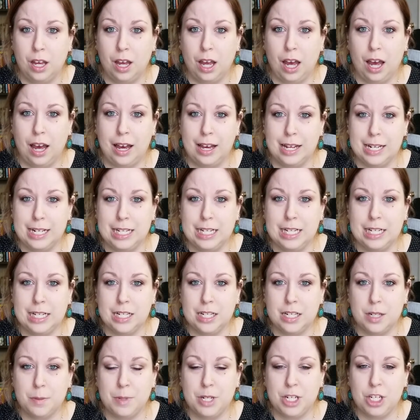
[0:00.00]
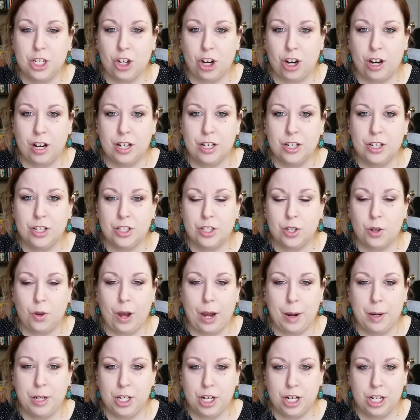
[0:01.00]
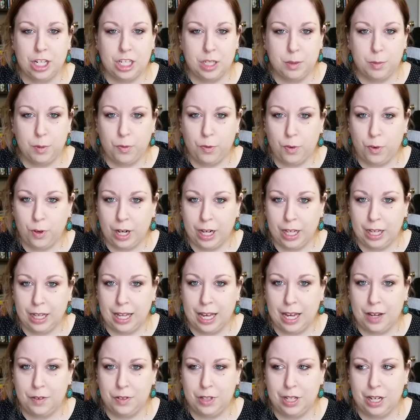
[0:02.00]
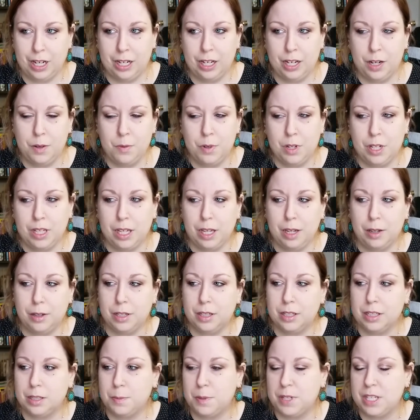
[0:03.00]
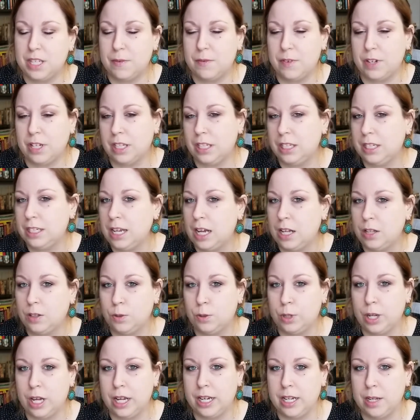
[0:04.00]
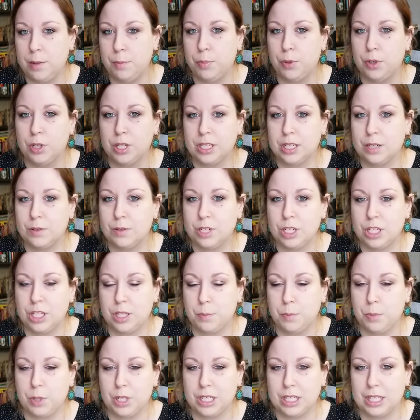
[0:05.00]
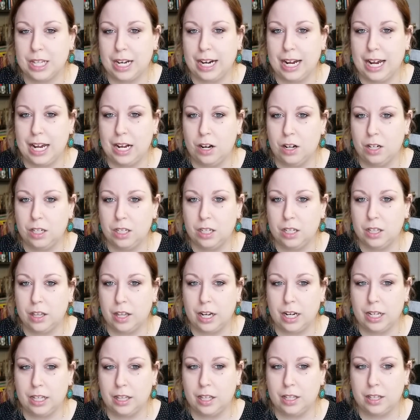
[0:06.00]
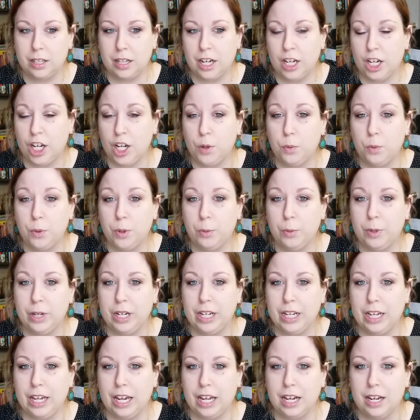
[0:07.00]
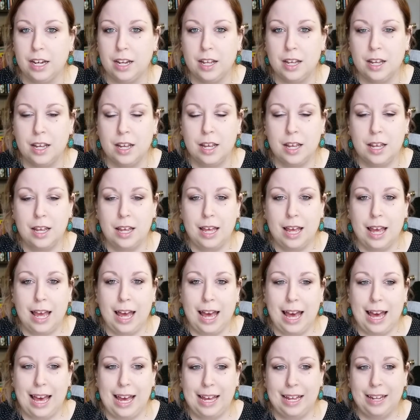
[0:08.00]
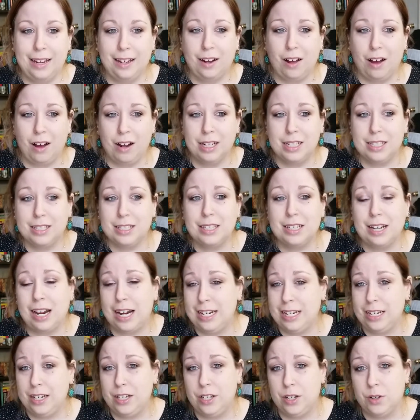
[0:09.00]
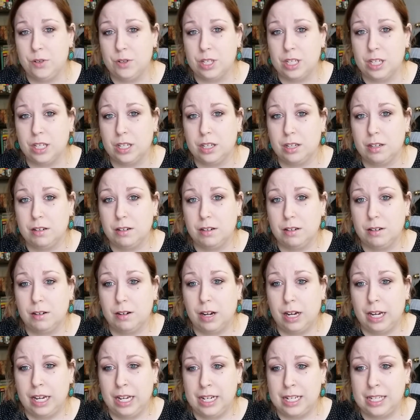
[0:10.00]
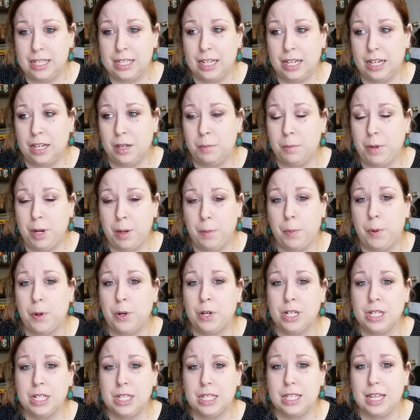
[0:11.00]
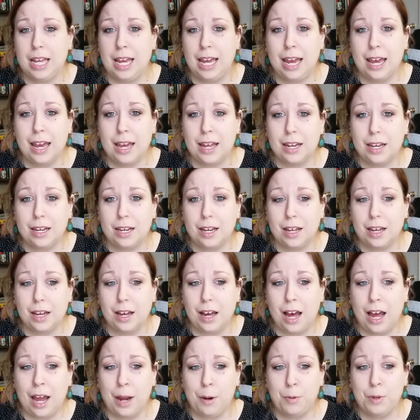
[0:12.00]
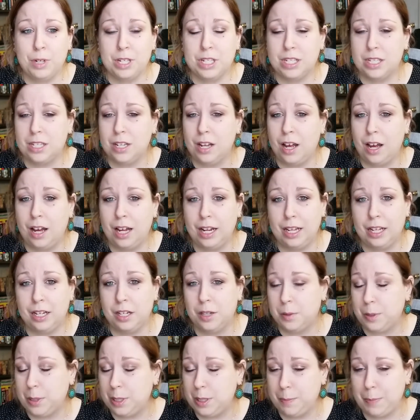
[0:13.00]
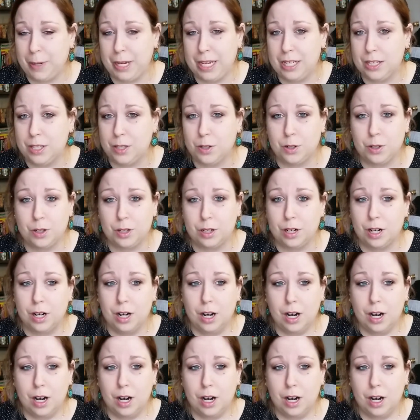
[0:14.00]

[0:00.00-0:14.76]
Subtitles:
needing to be charged. So I charged it before I left, and I didn't really specifically download any books. It was just books that I had on there that I thought that I could reread again. And honestly, I didn't use it. It stayed in my purse, and I was not in a space or